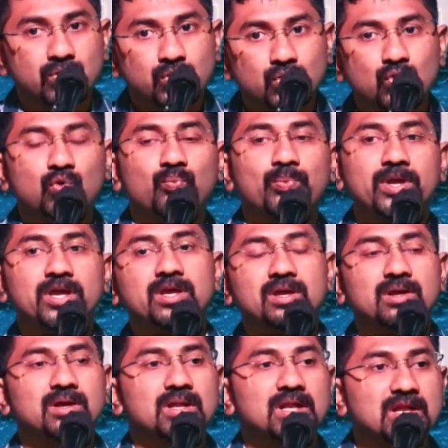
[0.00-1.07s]
you
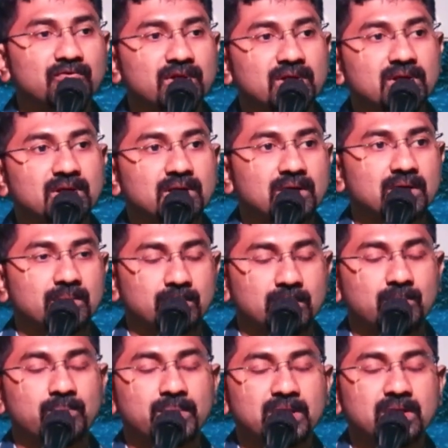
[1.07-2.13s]
being living,
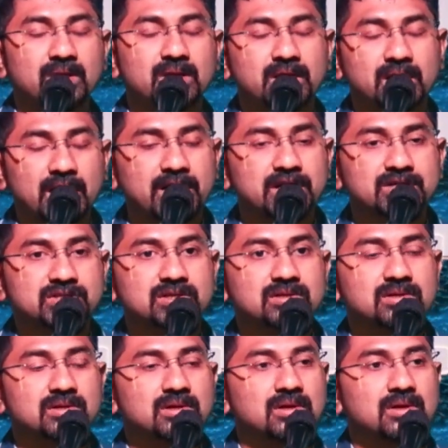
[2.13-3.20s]
uh, being in a
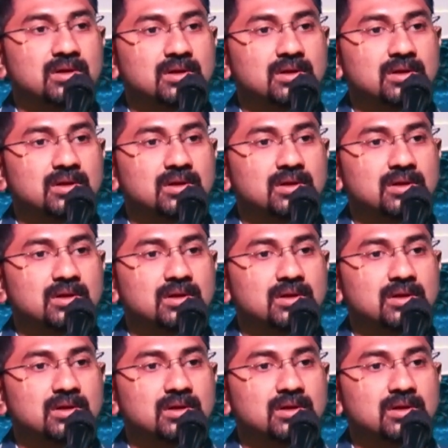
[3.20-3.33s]
condition